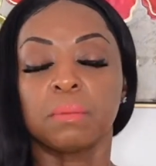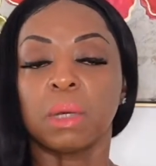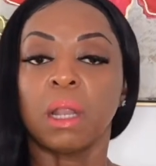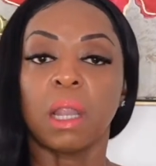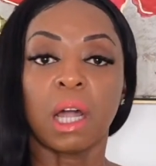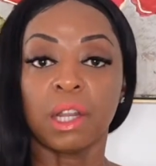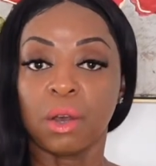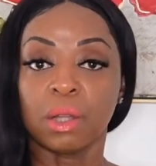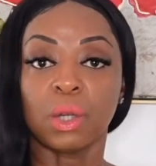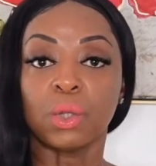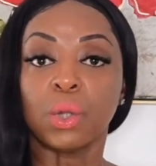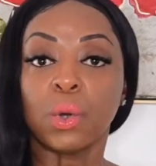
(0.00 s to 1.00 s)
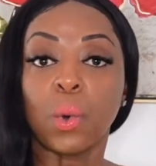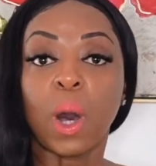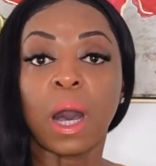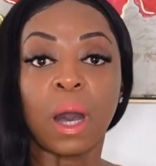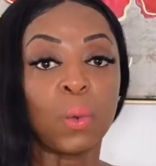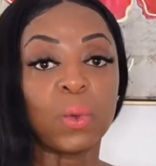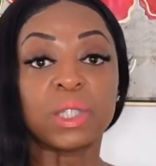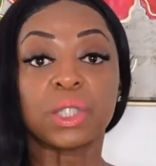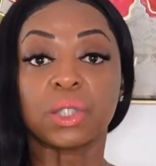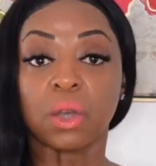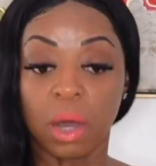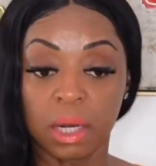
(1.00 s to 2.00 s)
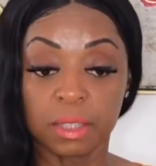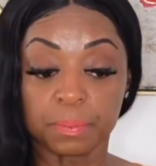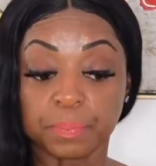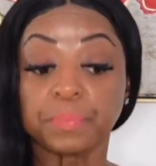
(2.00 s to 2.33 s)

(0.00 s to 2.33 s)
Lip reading: But a lot of y'all don't know how we started.